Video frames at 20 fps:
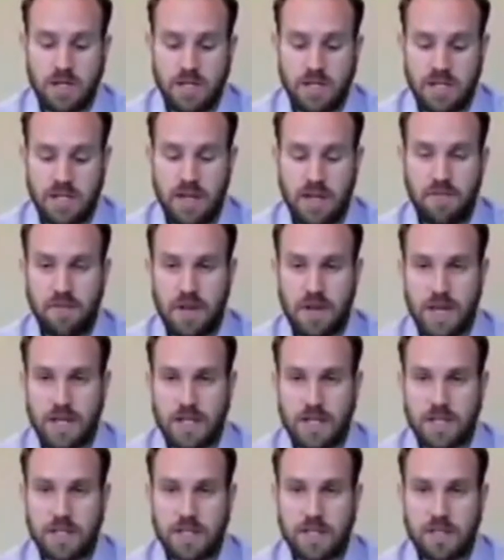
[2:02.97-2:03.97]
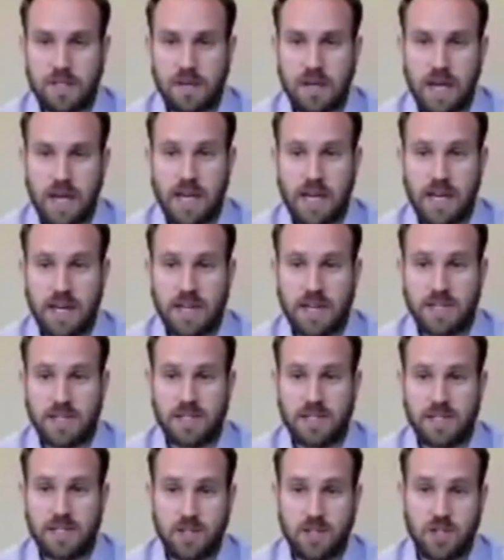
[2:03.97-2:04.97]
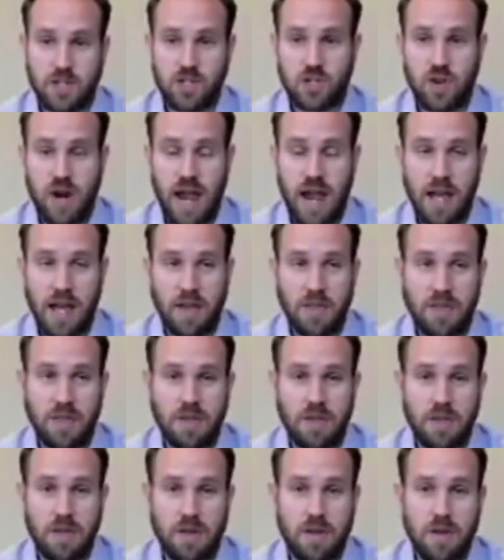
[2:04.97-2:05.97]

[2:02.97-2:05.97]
Stiffness is strength,